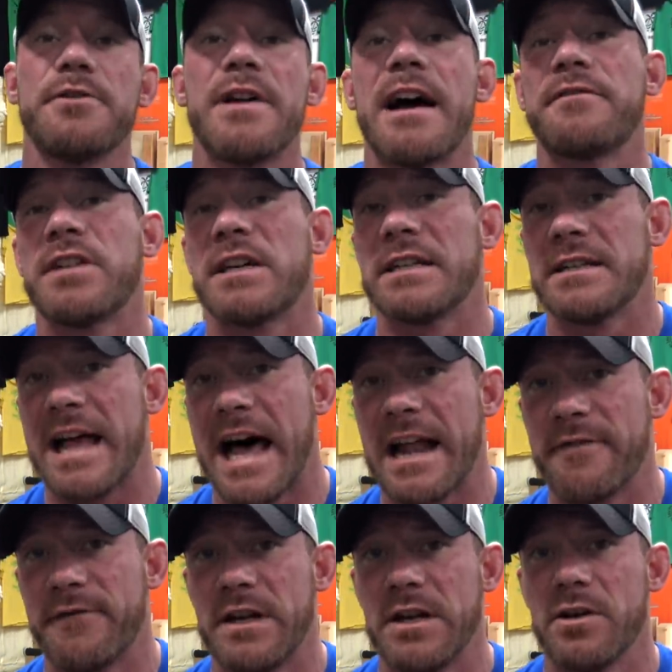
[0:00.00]
Now, I've done a
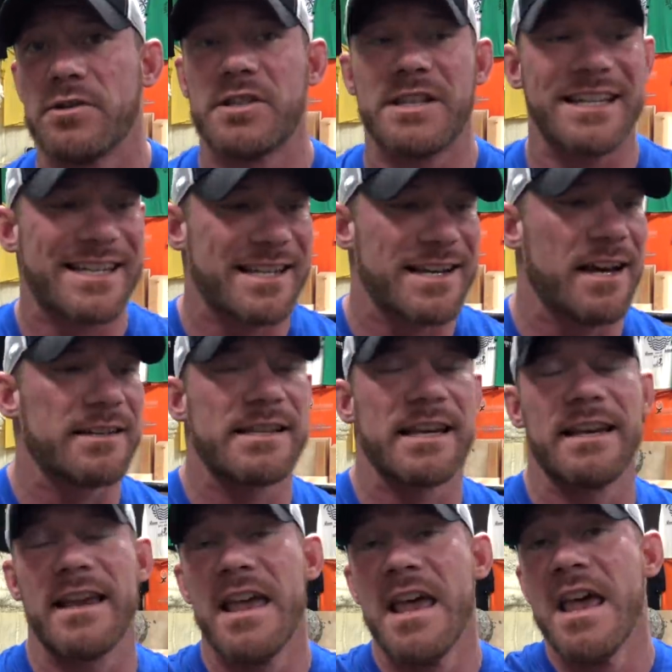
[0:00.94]
lot of videos
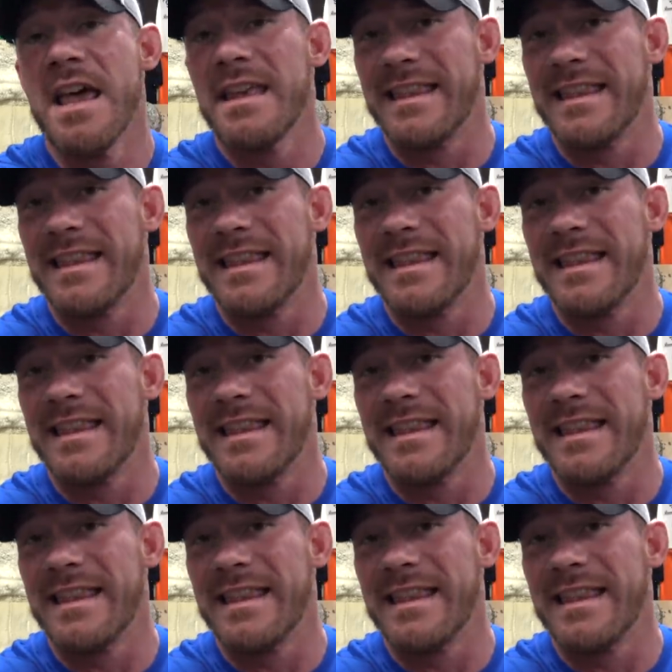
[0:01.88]
discussing